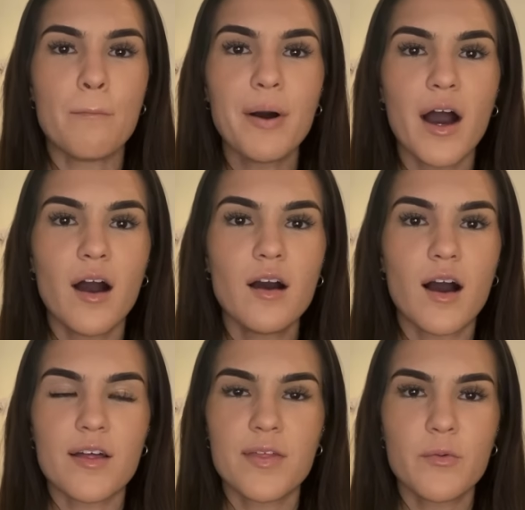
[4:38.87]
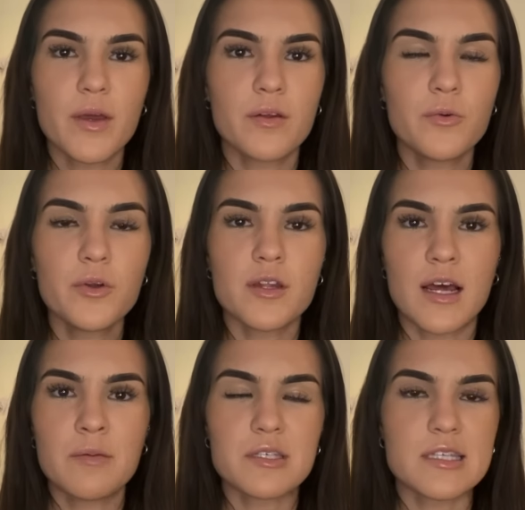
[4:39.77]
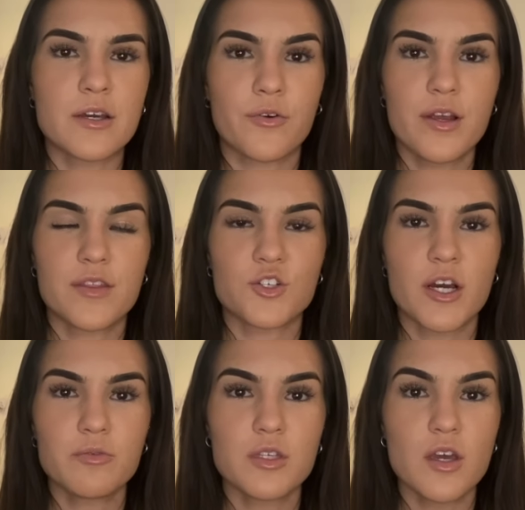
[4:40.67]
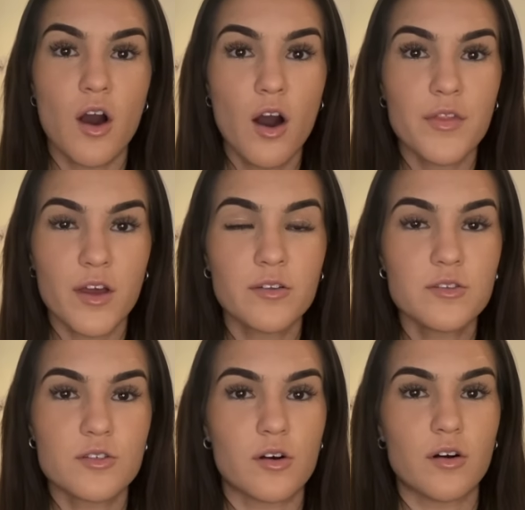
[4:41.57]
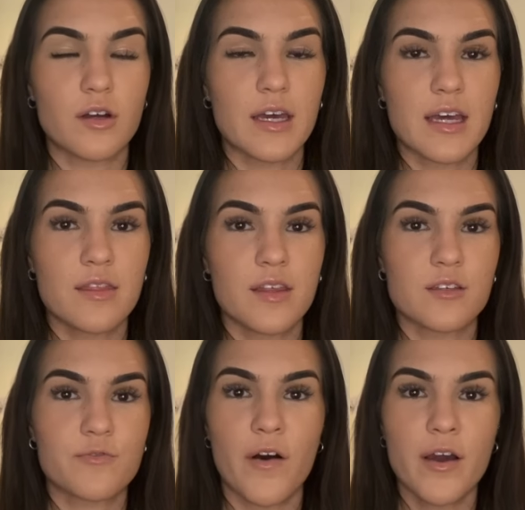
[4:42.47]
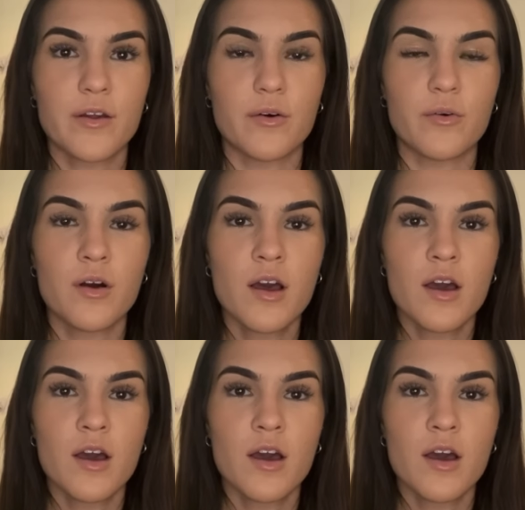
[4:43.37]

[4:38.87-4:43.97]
But I think we can all unanimously agree that Chelsea are the underdog in this final.